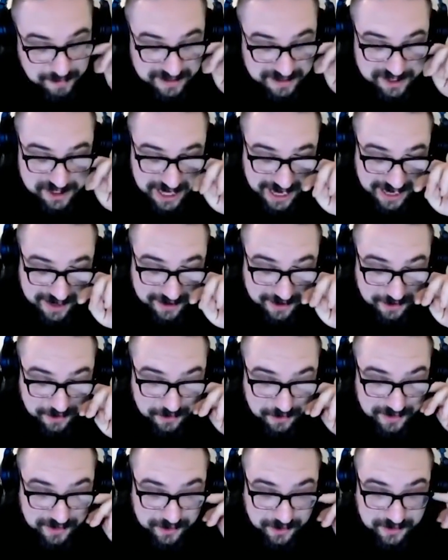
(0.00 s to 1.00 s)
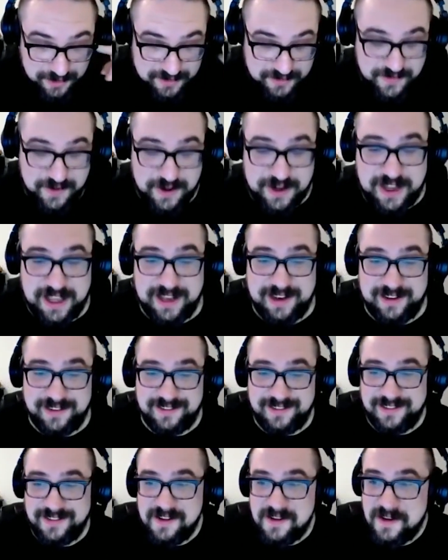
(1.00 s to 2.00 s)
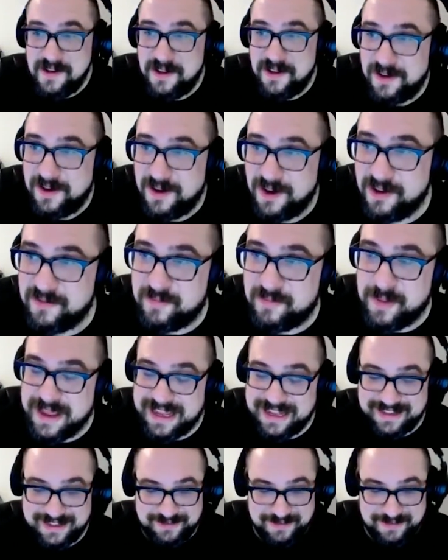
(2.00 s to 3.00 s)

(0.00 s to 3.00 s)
be gentle with those fucking love beads,